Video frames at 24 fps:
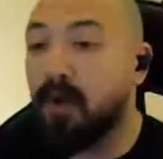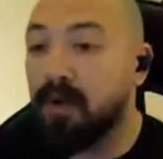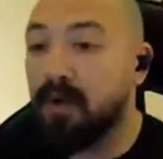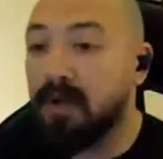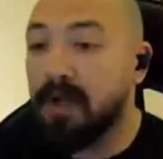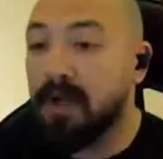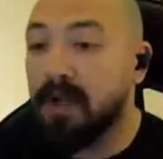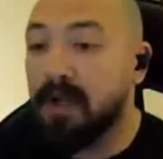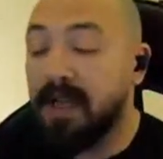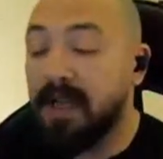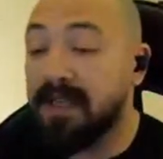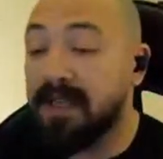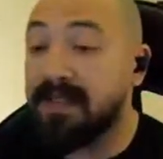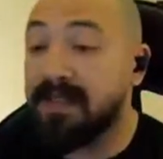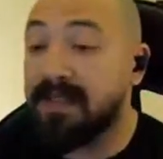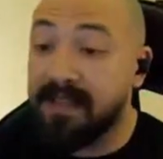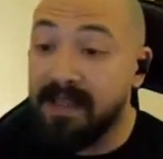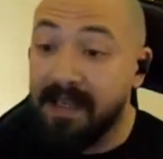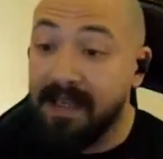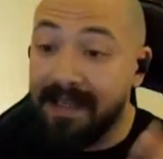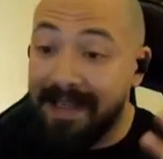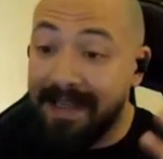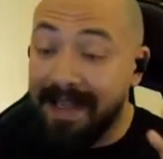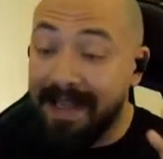is to
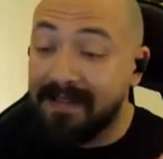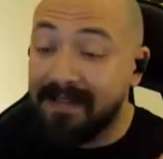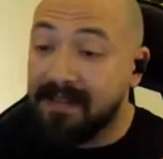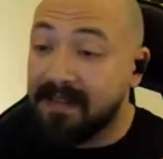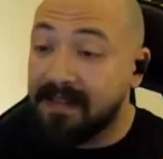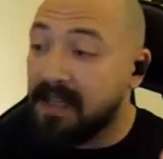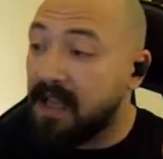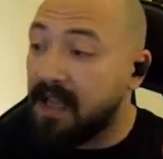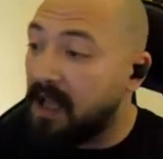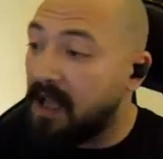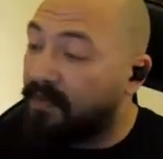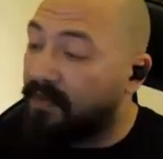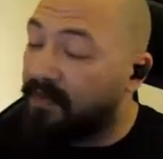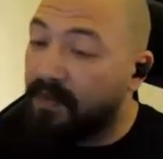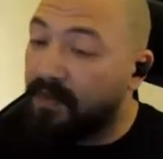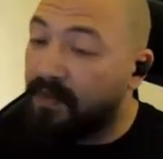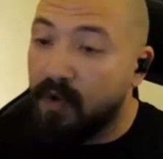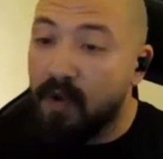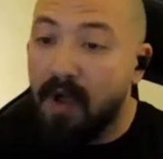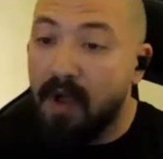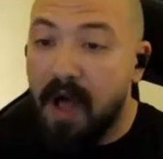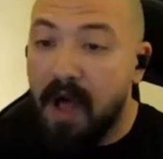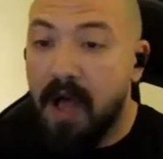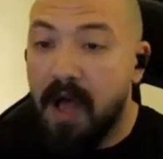get a
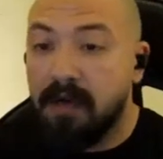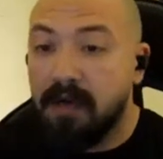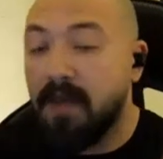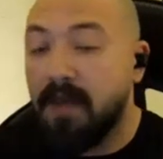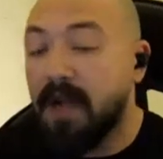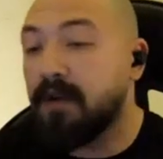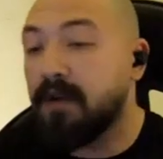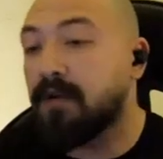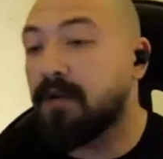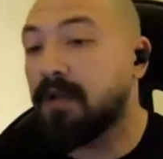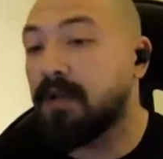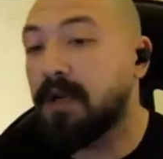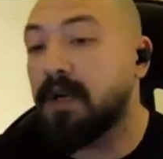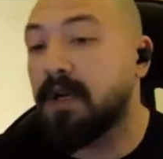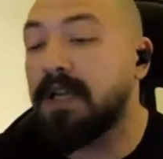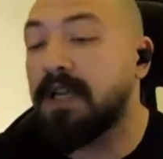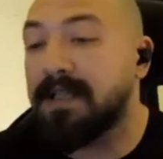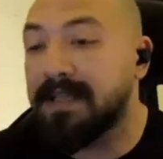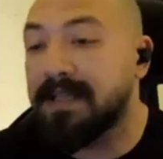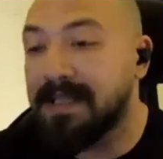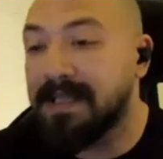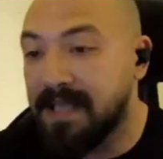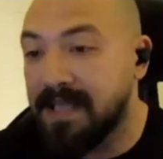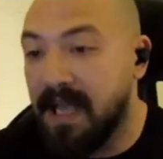full-on microlearning
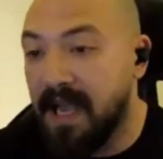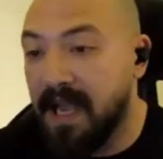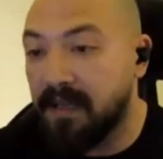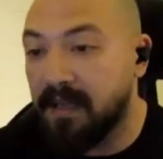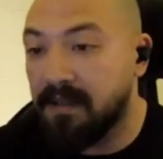design,